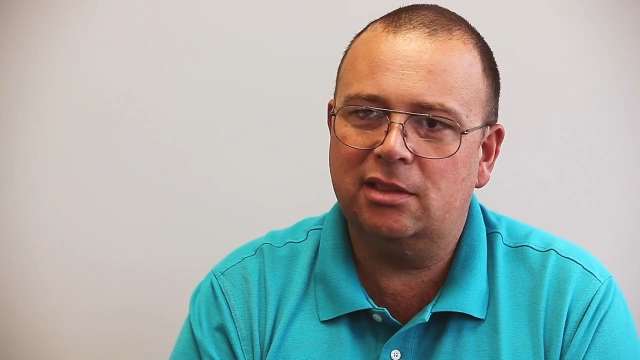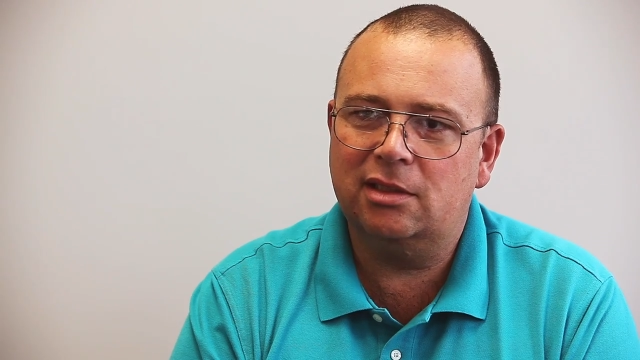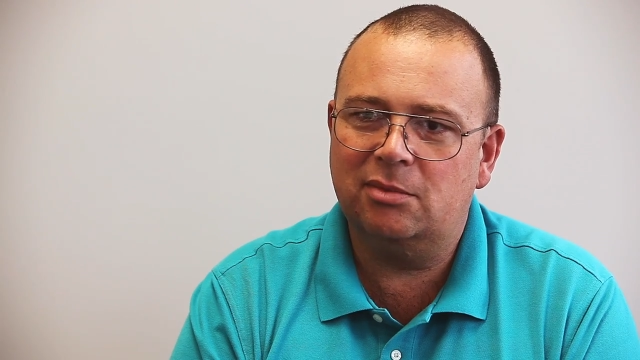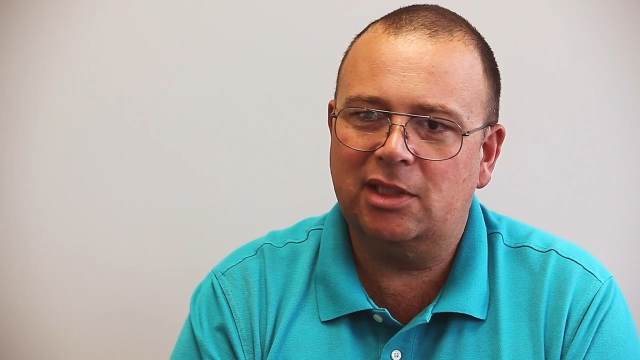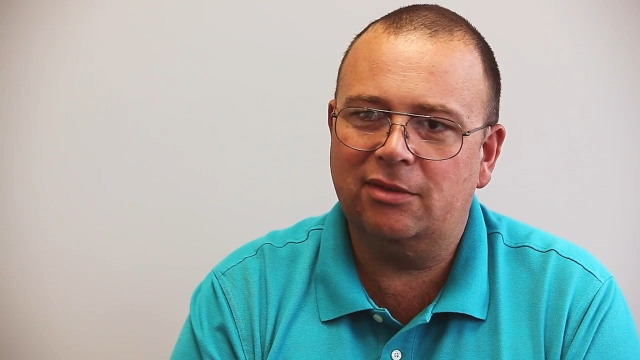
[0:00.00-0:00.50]

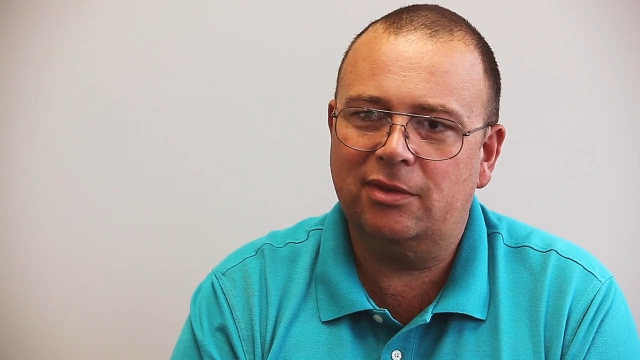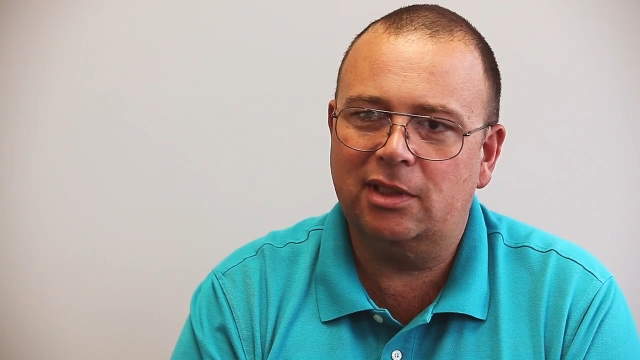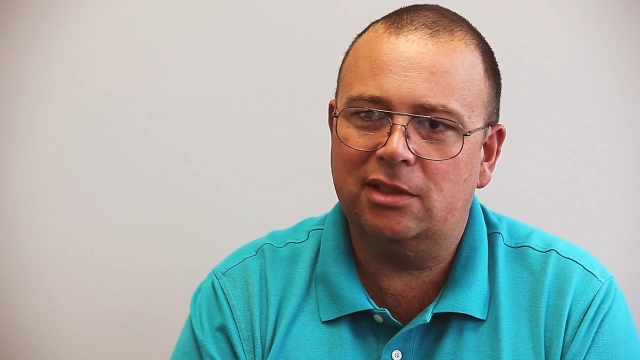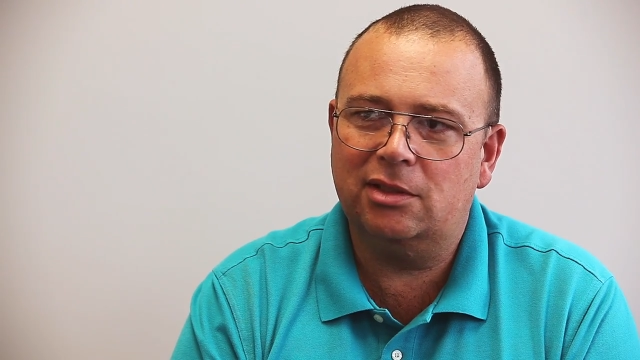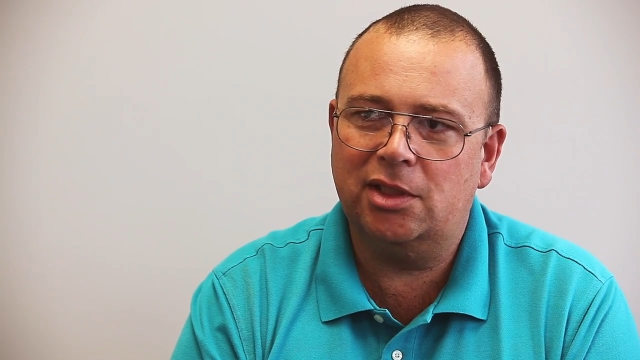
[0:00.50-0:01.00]
some
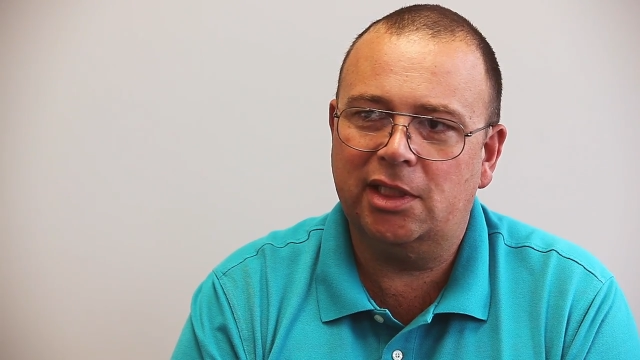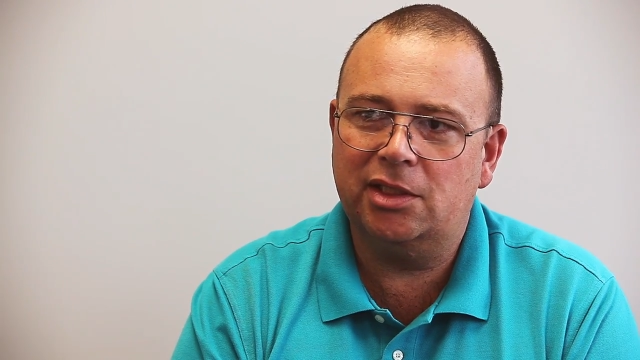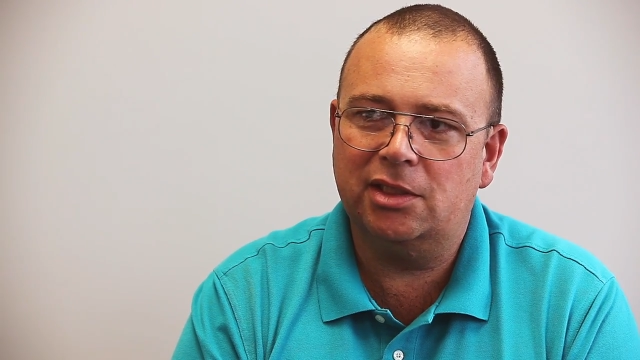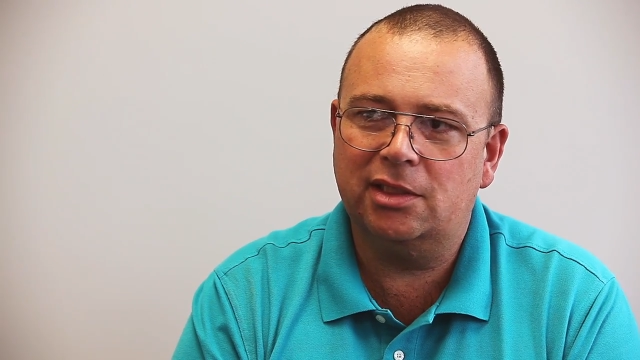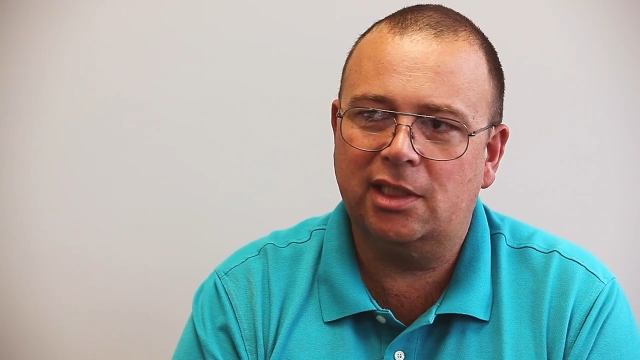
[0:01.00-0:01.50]
definite
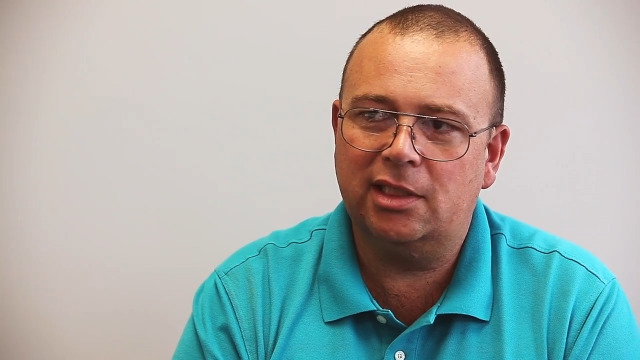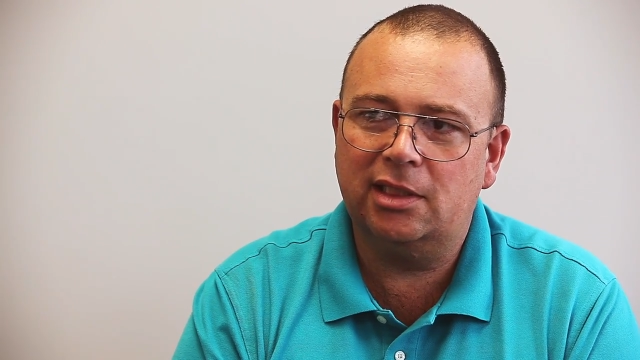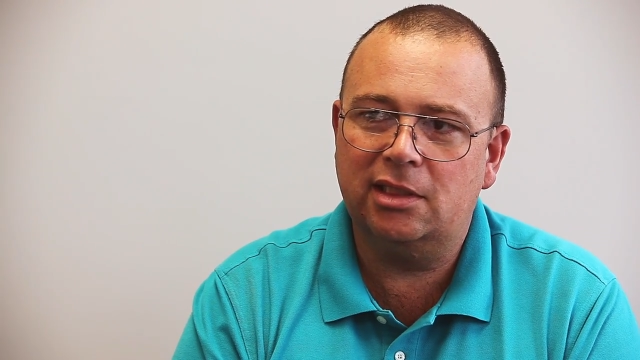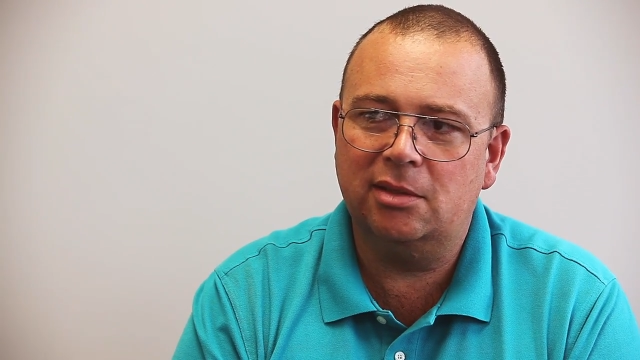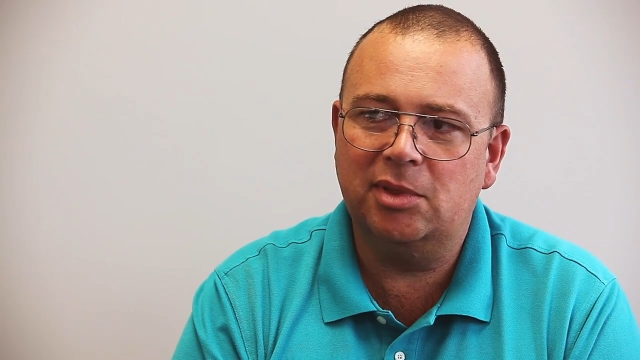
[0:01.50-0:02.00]
changes that
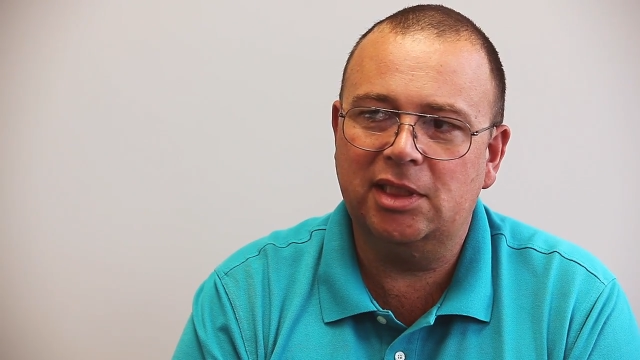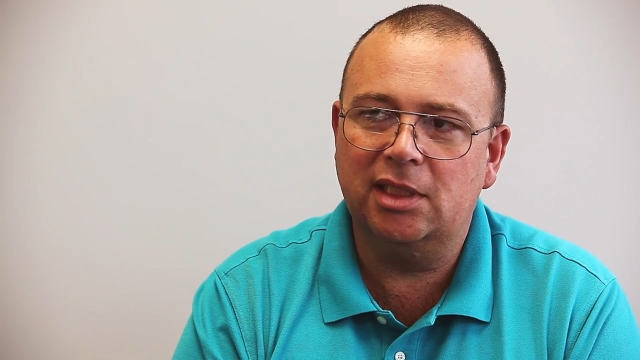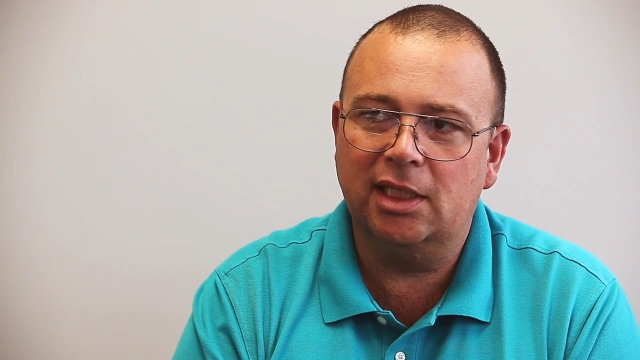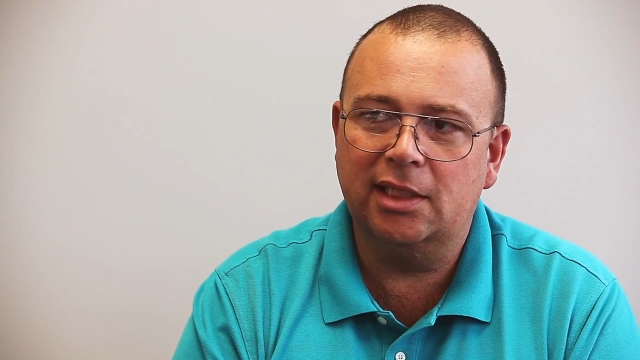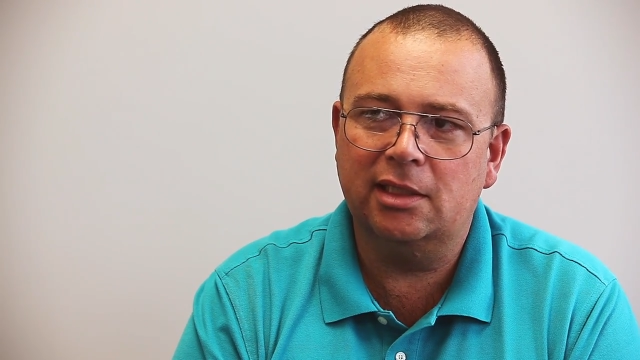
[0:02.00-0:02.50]
need to be
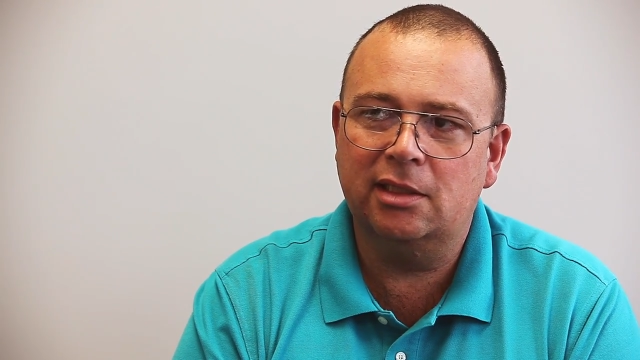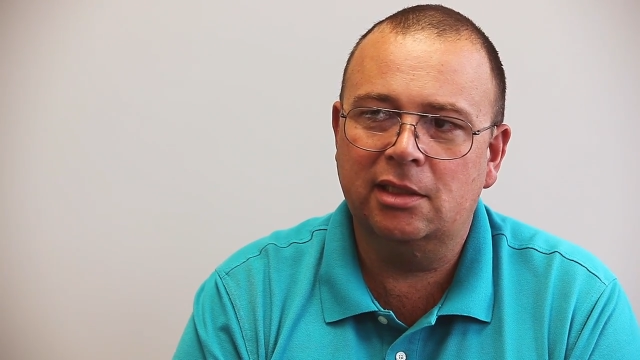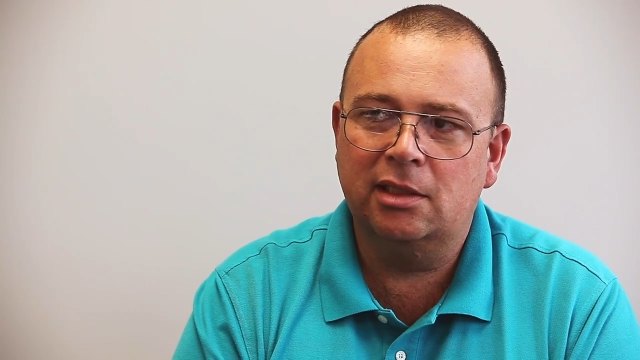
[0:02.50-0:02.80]
done